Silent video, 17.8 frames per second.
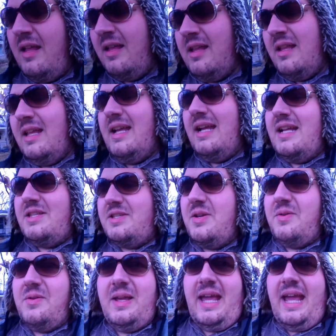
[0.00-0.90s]
it's
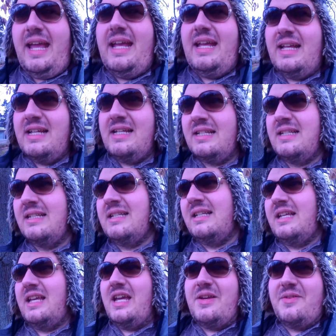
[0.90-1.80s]
okay
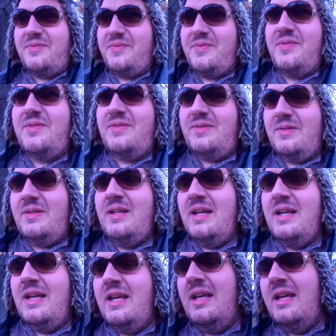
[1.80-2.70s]
if
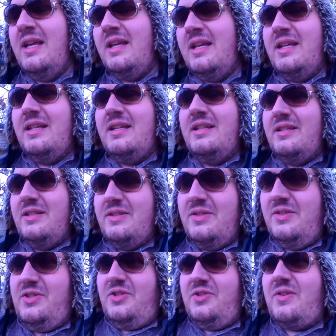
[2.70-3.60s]

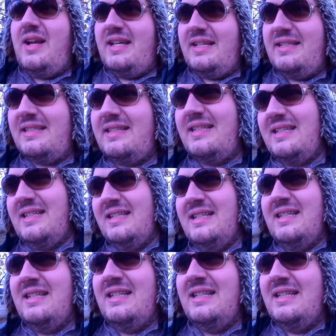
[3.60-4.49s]
stress
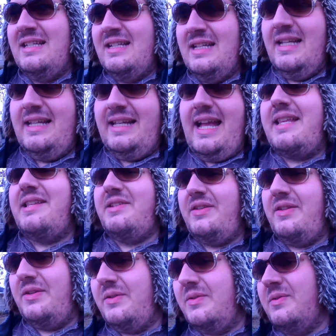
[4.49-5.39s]
gets to
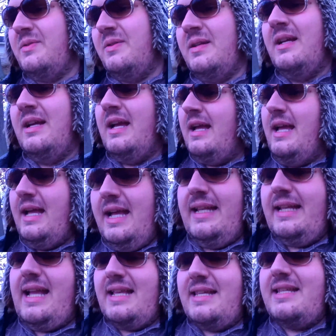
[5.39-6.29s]
you. It
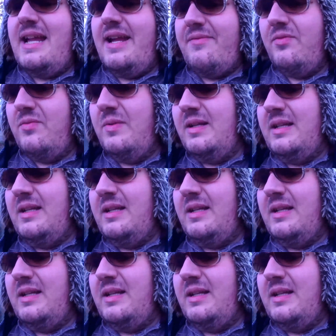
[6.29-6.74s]
gets to everyone.